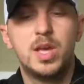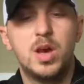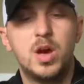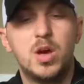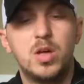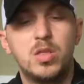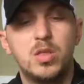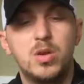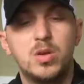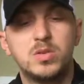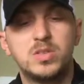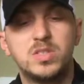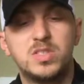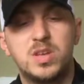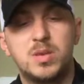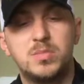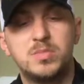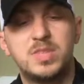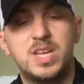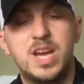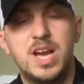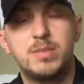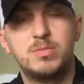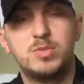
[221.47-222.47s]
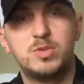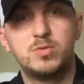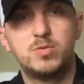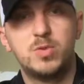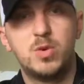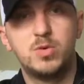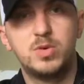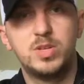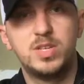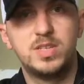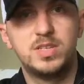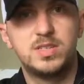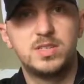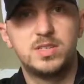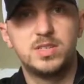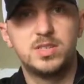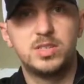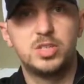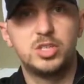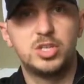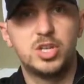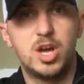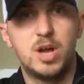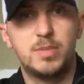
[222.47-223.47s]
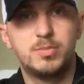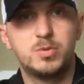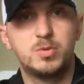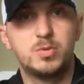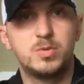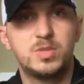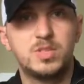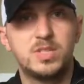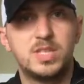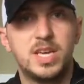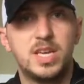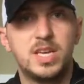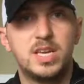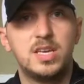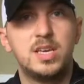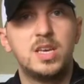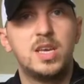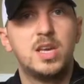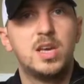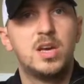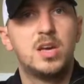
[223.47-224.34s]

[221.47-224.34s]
Although sometimes erroneously shops will say,